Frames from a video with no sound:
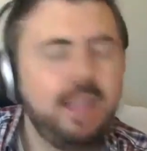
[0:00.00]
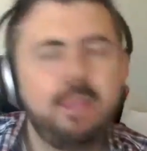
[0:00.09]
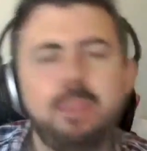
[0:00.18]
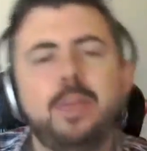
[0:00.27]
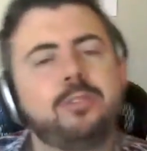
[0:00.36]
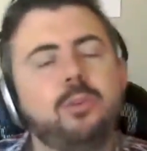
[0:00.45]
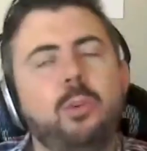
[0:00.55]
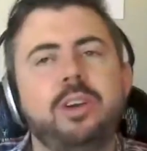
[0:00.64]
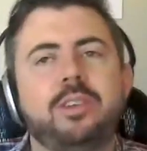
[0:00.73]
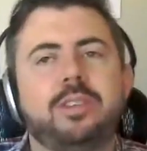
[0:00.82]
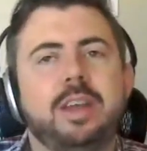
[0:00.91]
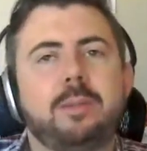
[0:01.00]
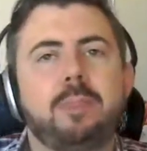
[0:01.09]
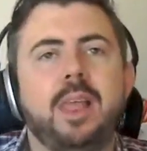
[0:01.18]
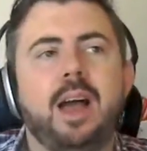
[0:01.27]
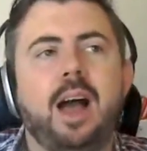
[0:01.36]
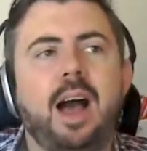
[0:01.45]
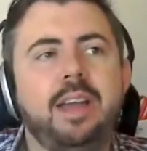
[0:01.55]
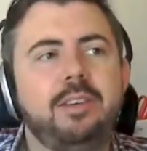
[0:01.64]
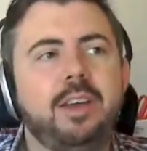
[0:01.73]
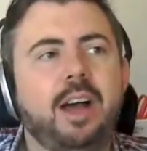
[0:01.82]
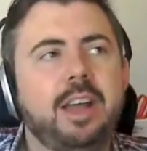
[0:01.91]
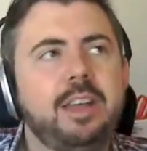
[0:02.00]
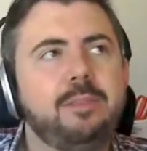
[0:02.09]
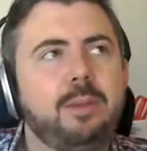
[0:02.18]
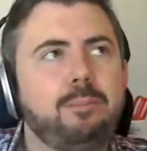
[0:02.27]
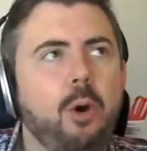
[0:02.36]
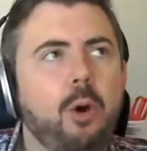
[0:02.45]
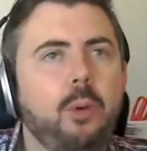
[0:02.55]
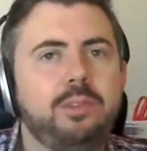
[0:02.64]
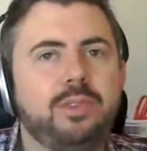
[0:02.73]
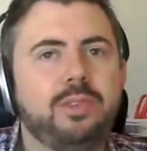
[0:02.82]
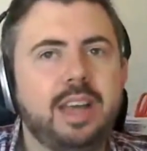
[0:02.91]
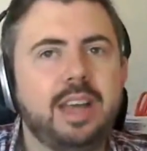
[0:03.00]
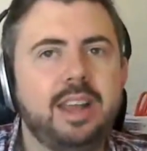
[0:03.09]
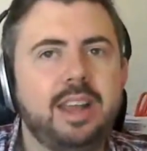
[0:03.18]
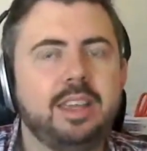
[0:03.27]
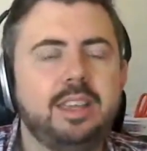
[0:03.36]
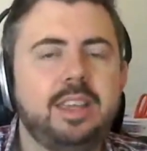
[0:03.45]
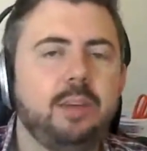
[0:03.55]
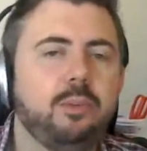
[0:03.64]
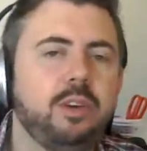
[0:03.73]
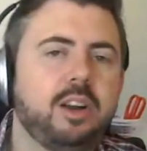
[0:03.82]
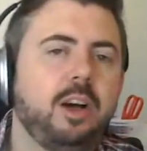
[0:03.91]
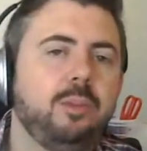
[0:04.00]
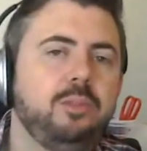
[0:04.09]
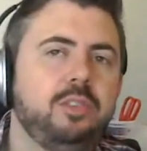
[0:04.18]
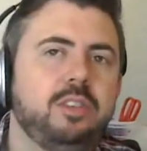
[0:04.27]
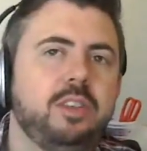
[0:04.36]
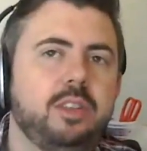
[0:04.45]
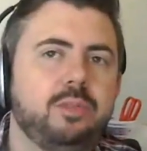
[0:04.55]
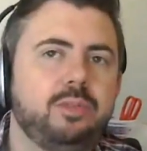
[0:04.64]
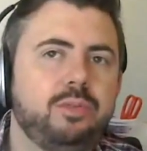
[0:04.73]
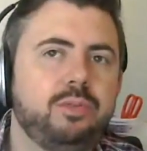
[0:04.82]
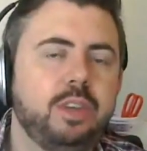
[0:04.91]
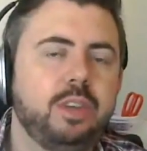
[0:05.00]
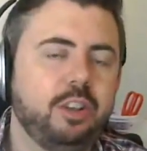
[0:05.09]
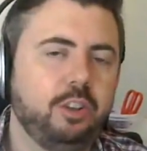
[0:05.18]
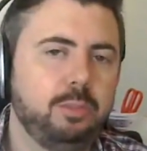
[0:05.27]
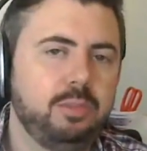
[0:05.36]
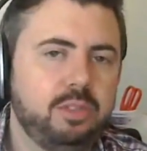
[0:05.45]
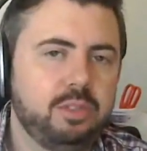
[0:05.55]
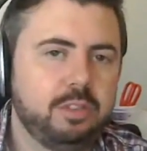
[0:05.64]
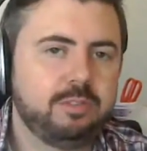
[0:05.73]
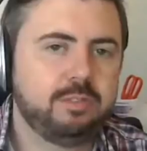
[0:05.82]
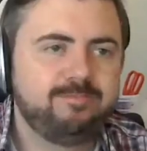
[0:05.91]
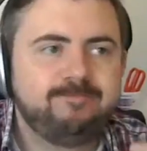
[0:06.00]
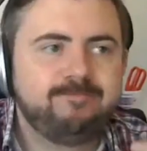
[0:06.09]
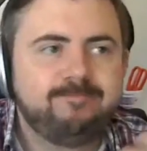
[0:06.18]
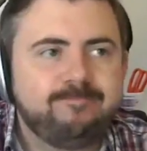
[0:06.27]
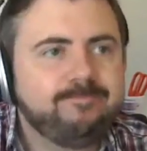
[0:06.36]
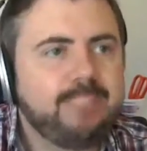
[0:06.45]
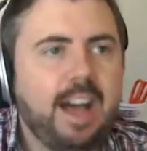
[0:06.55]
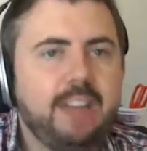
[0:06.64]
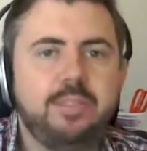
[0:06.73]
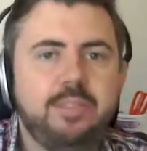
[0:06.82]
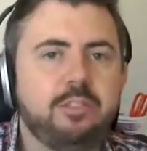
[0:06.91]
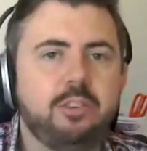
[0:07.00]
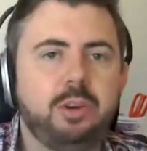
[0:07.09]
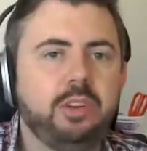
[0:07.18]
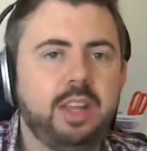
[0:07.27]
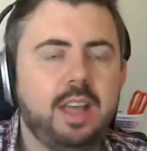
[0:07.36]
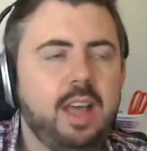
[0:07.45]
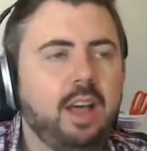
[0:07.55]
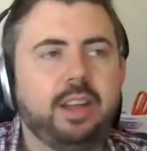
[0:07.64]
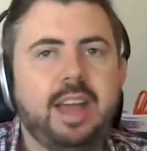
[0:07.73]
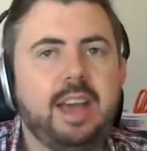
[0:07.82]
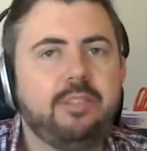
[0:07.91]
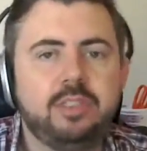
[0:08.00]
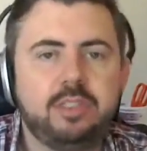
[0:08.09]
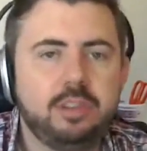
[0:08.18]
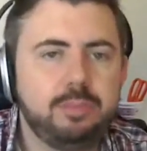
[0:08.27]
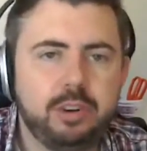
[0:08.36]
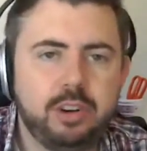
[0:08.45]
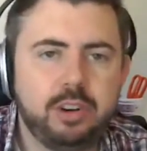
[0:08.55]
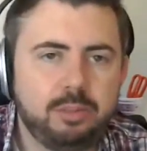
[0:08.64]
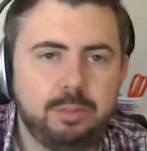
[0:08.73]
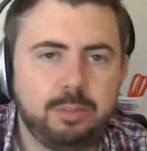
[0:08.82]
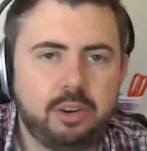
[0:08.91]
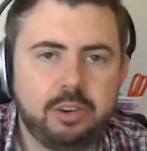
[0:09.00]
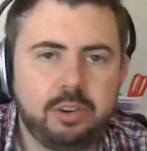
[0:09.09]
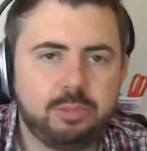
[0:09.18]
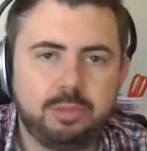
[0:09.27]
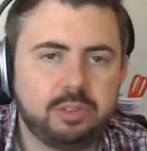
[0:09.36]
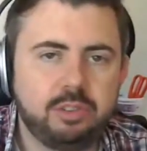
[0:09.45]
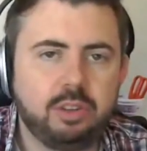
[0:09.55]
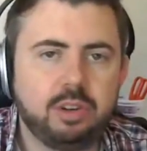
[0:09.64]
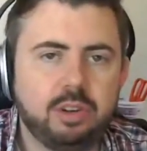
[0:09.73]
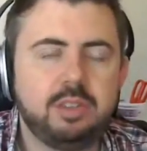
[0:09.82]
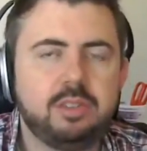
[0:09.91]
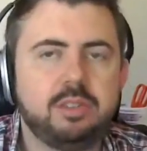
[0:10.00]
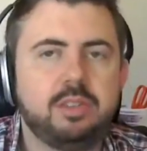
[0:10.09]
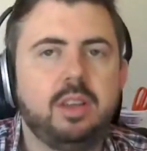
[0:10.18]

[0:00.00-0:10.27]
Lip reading: That's a weird thing. I am a Bowie fanatic, yet when it comes to the films, I've never really I haven't seen Merry Christmas, Mr. Lawrence.